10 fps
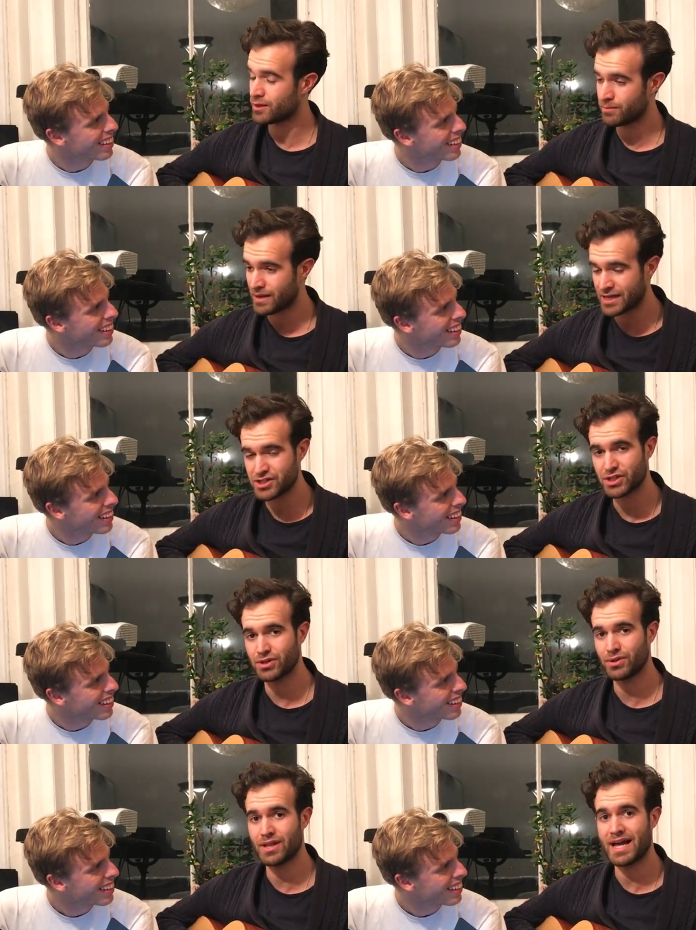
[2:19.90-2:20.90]
Speaker 1: The
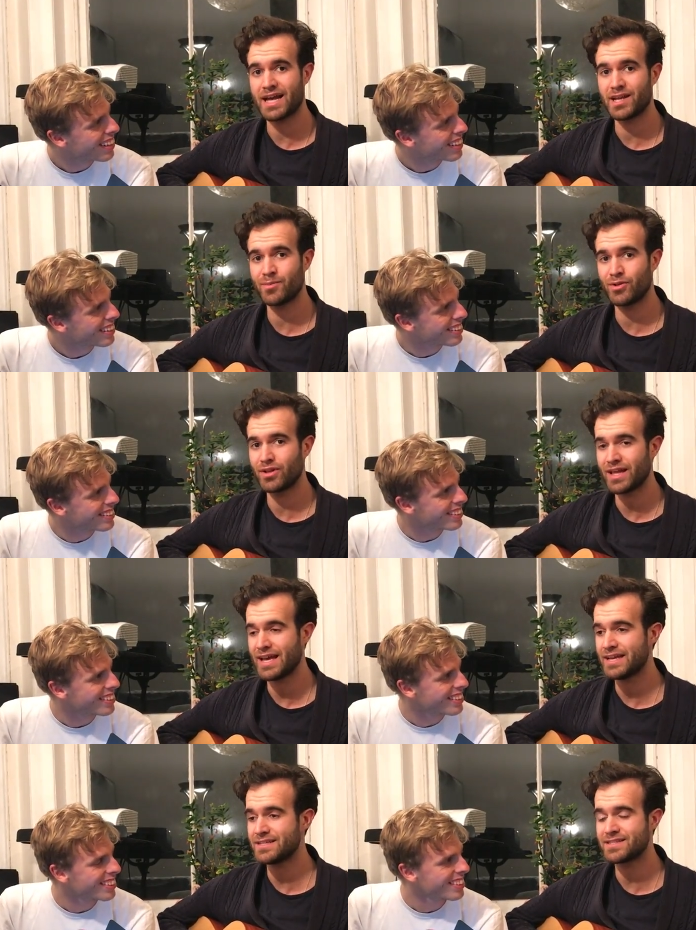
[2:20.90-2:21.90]
magical animal
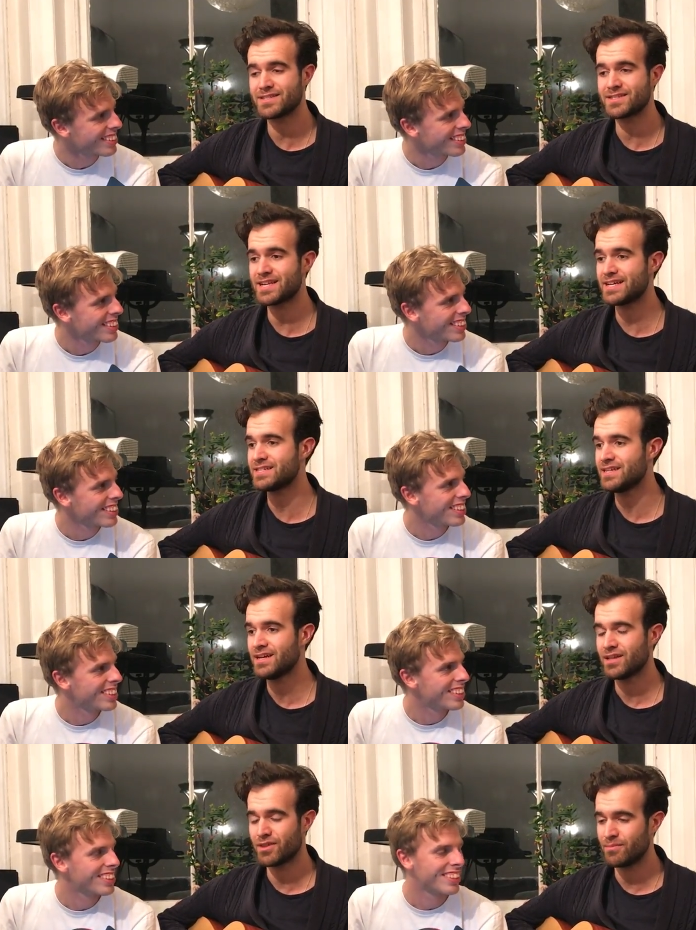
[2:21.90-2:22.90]
A to Z.
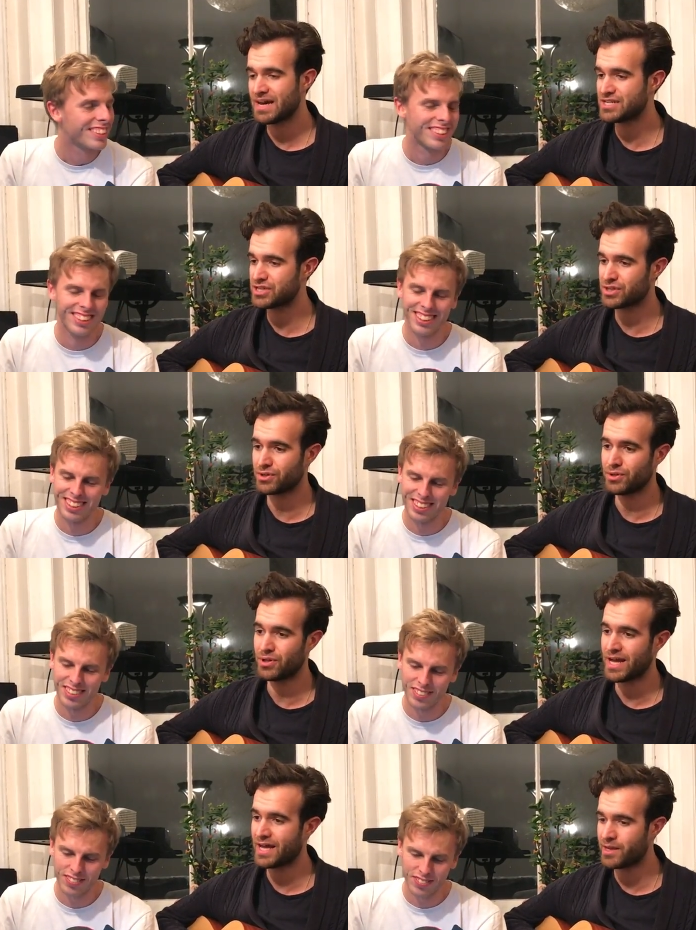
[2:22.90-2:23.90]
The
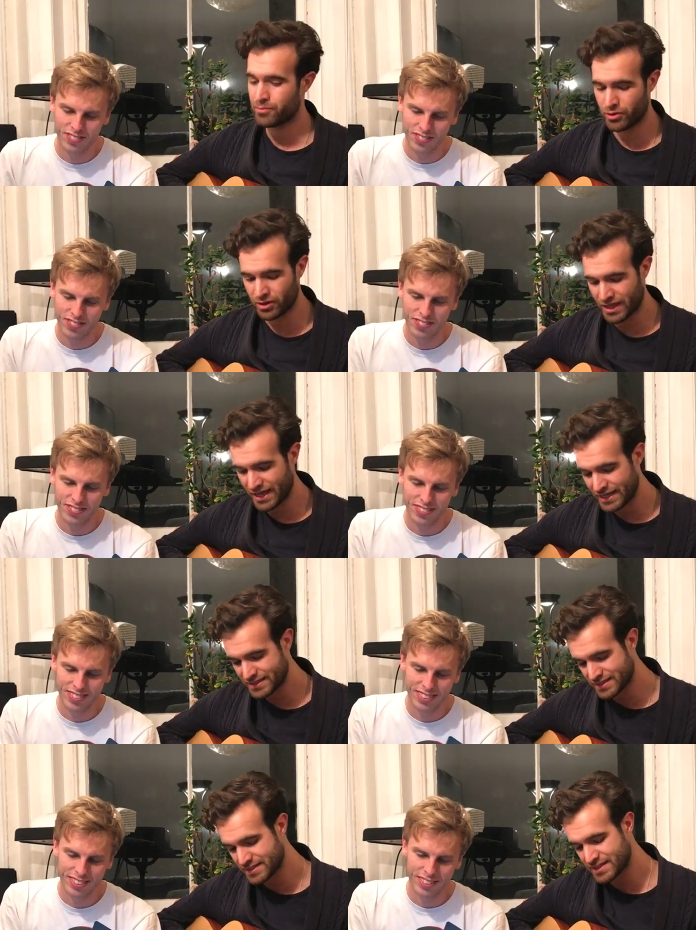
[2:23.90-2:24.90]
magical animal A
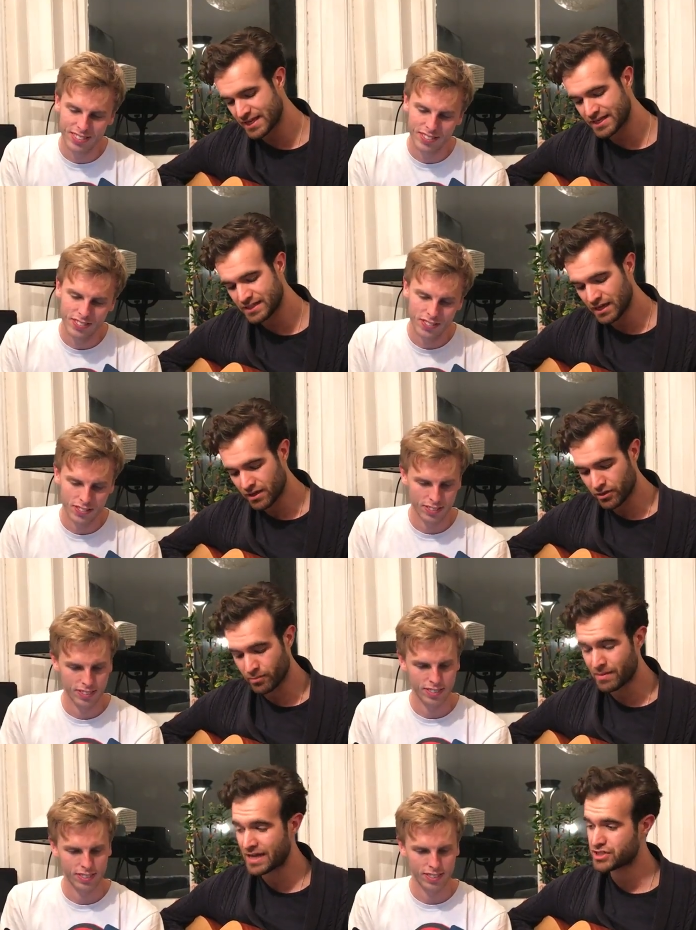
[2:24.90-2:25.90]
to Z. The
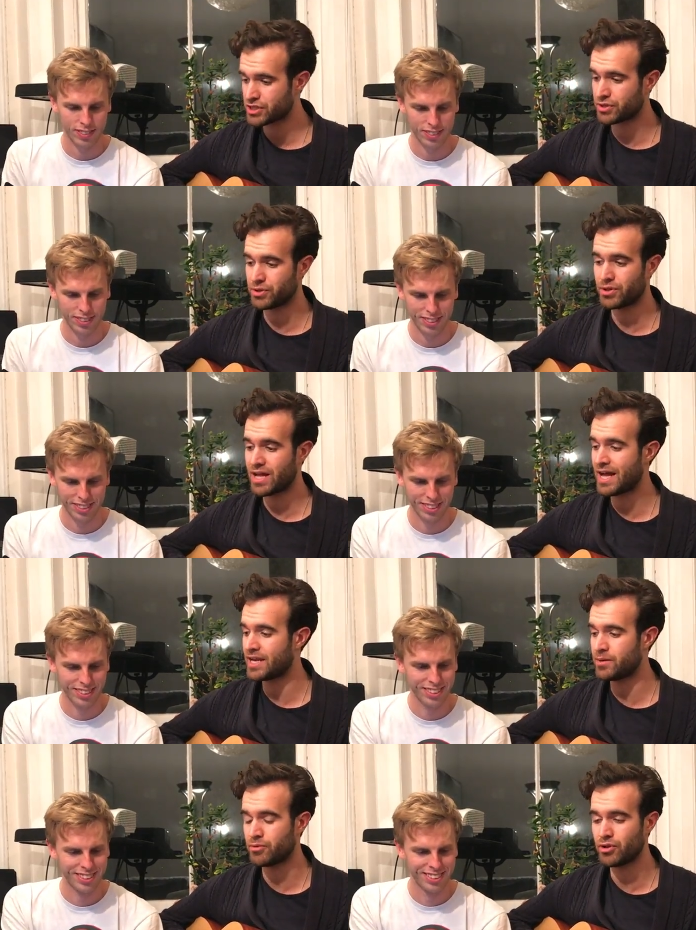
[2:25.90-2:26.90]
magical
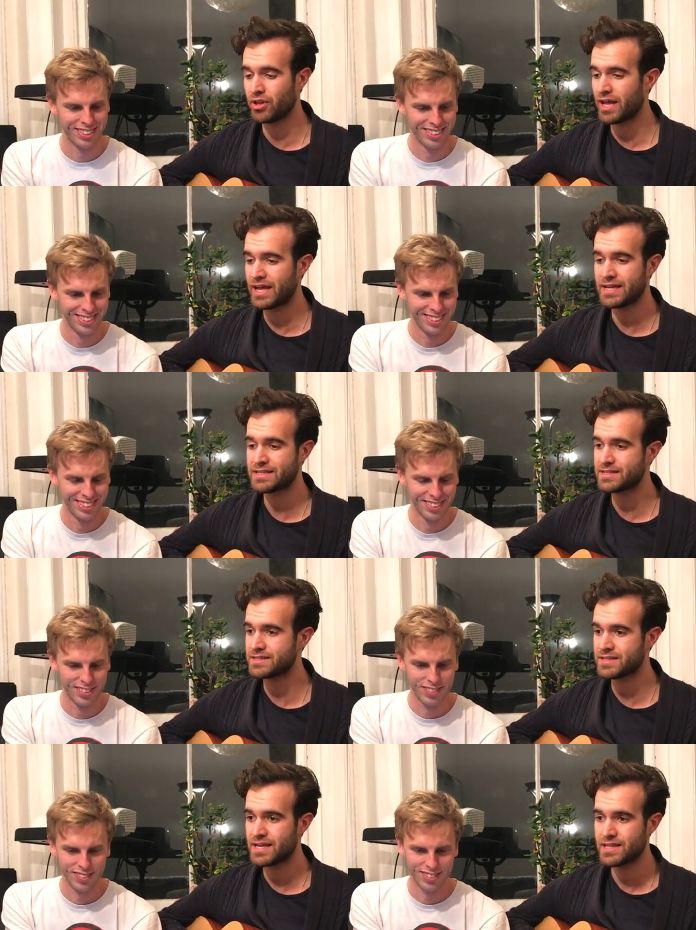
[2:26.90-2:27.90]
animal A
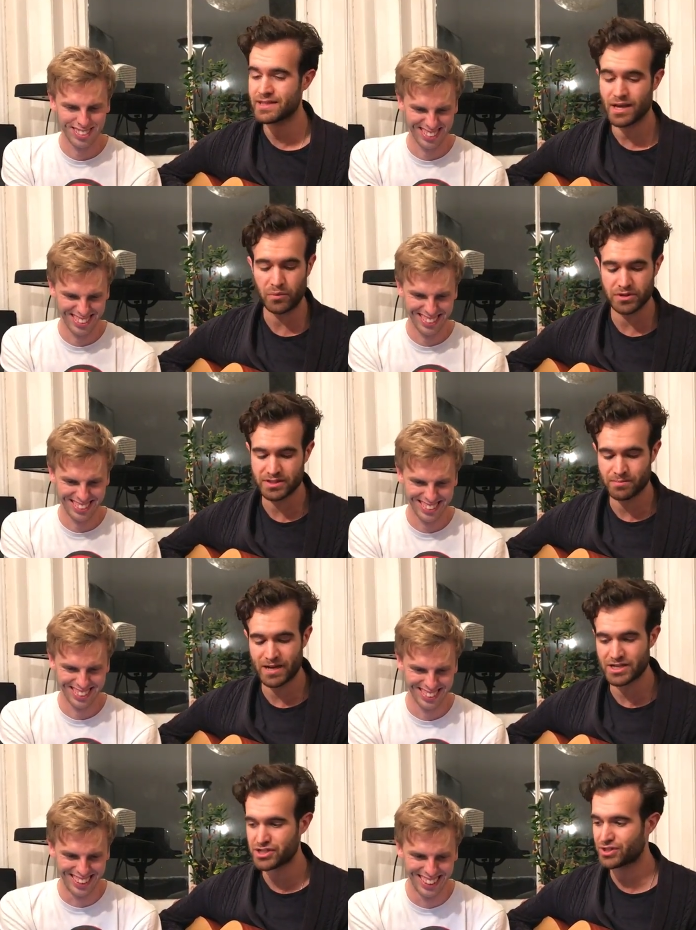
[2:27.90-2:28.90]
to Z. That was the
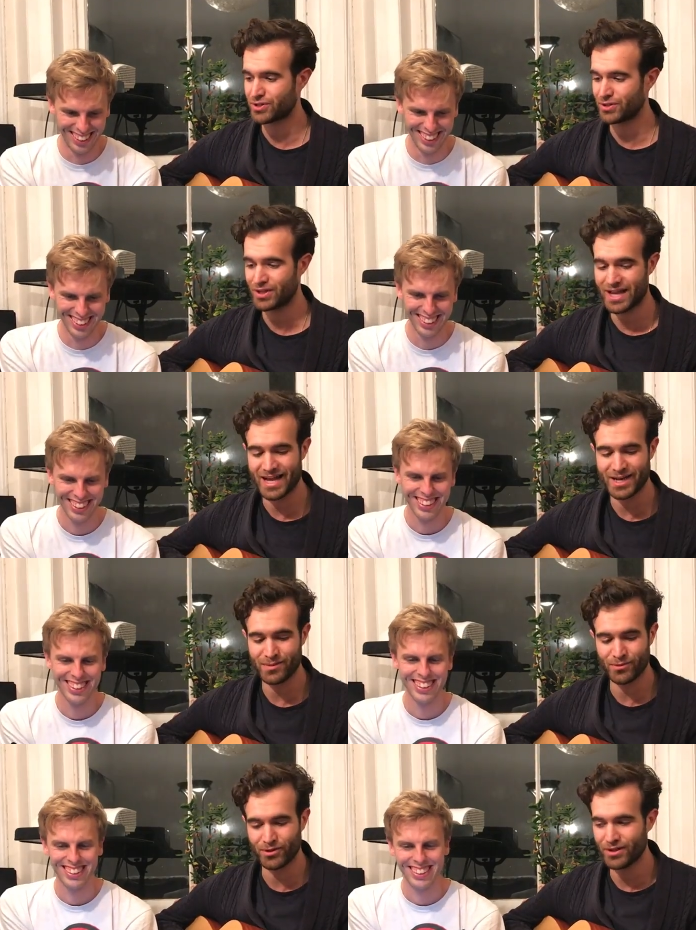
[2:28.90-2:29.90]
magical
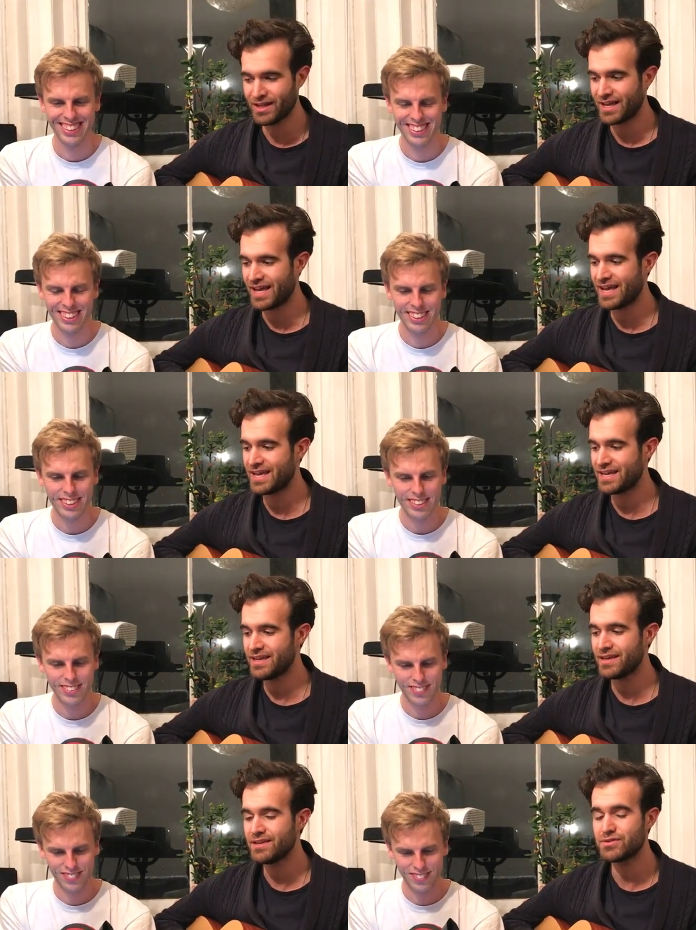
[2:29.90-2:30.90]
animal
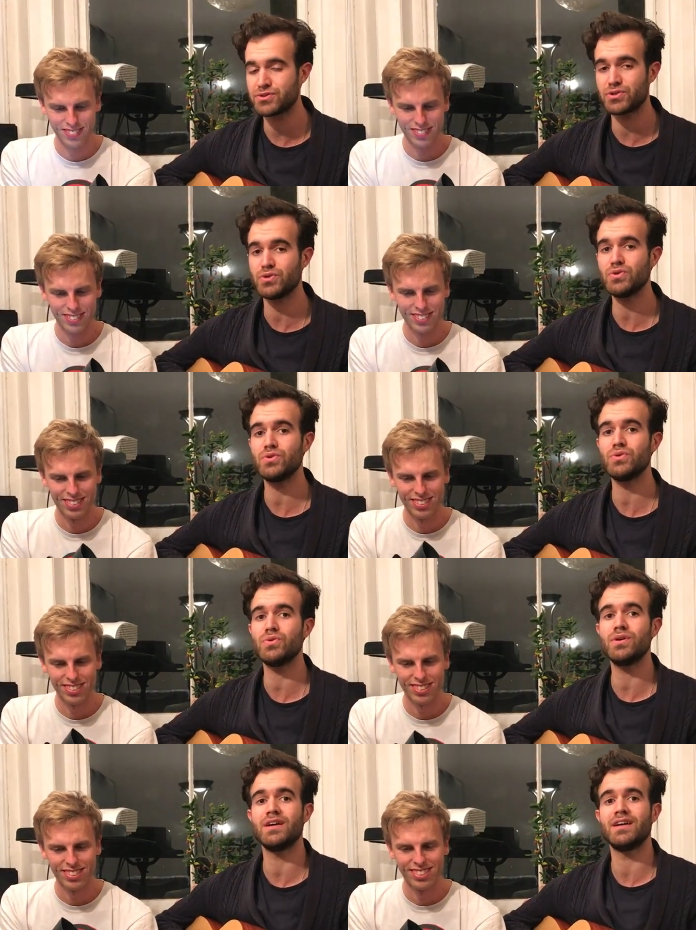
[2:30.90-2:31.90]
A to
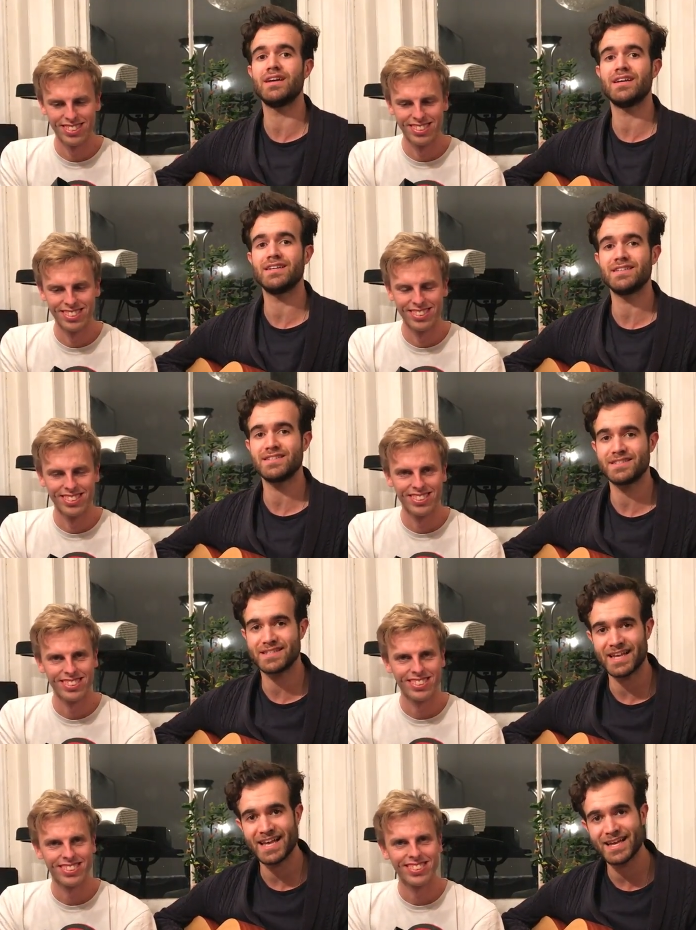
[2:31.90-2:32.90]

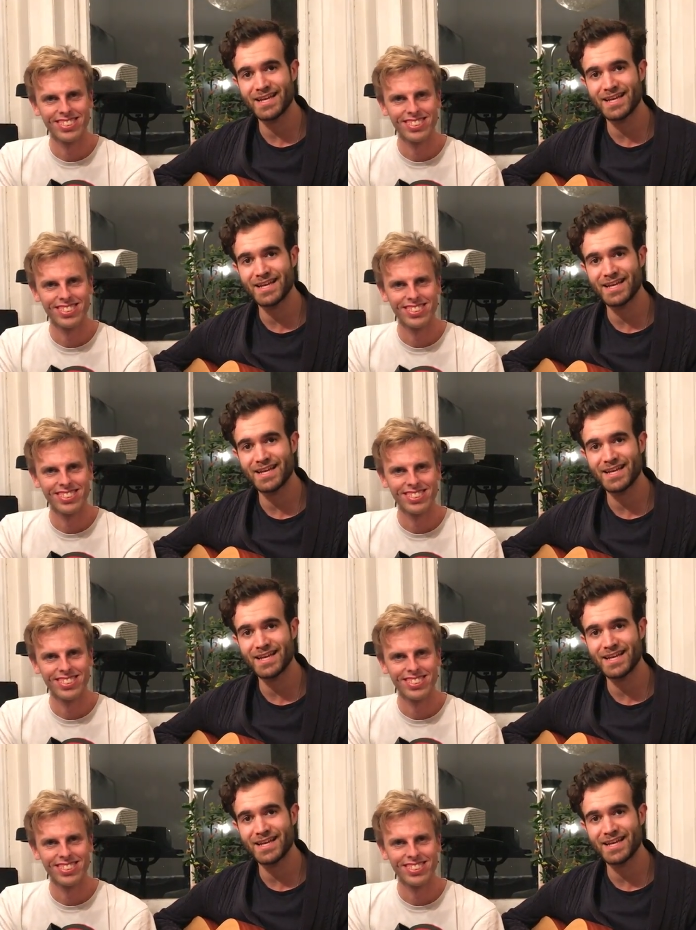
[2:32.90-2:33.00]
Z.